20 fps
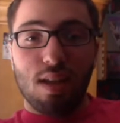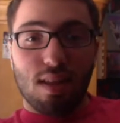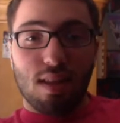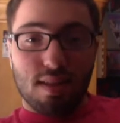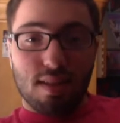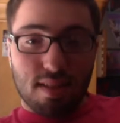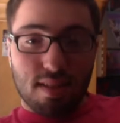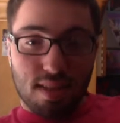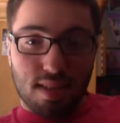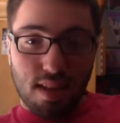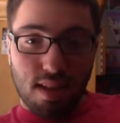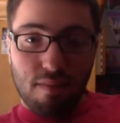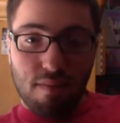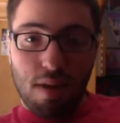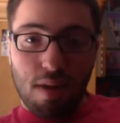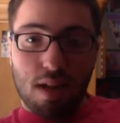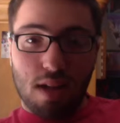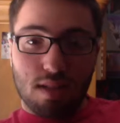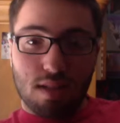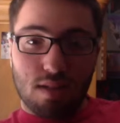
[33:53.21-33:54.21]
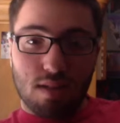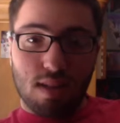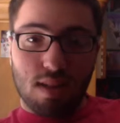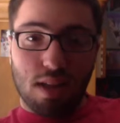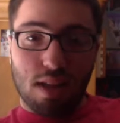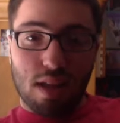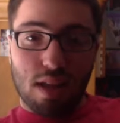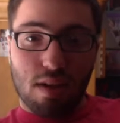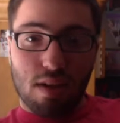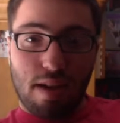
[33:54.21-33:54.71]
The Sea of Monsters, on
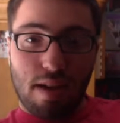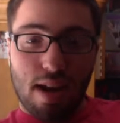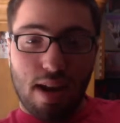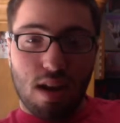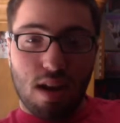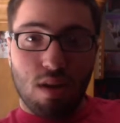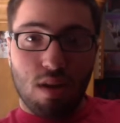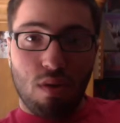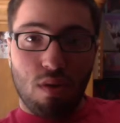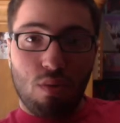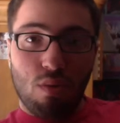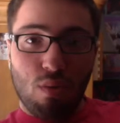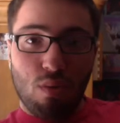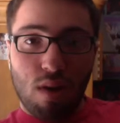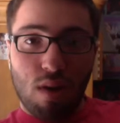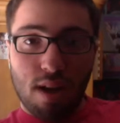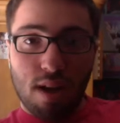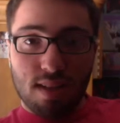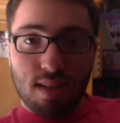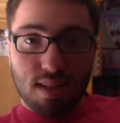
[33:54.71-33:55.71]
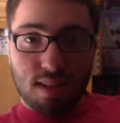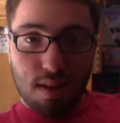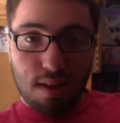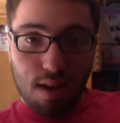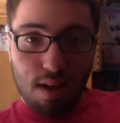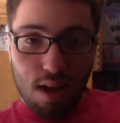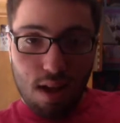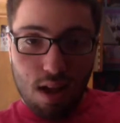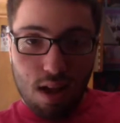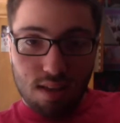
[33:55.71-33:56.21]
the other hand, was
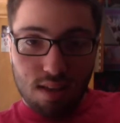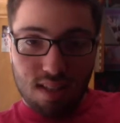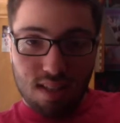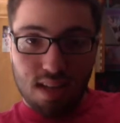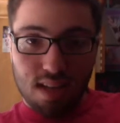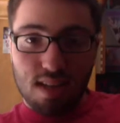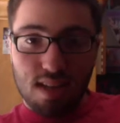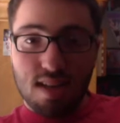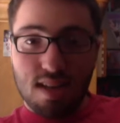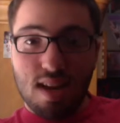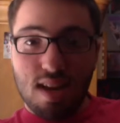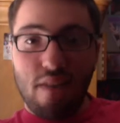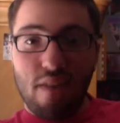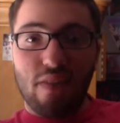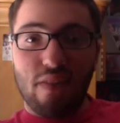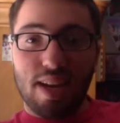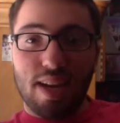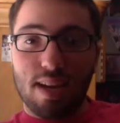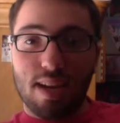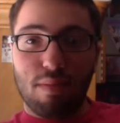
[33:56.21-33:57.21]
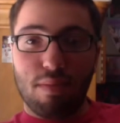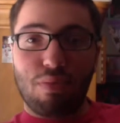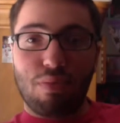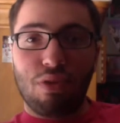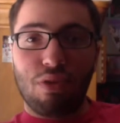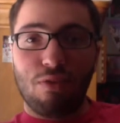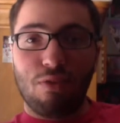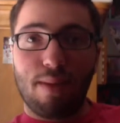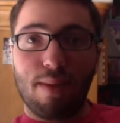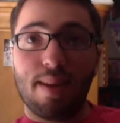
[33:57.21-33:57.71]
a significant
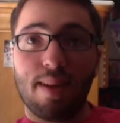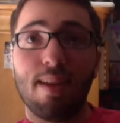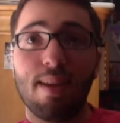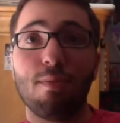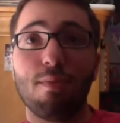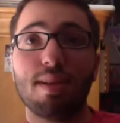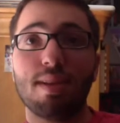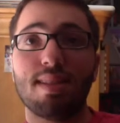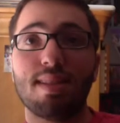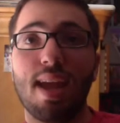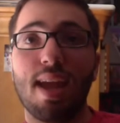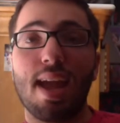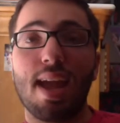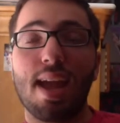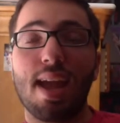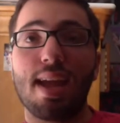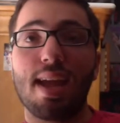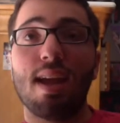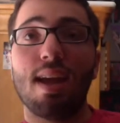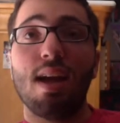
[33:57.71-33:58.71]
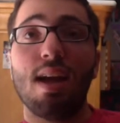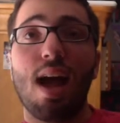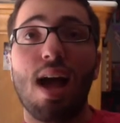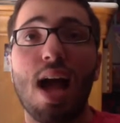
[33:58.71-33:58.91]
improvement. It was a...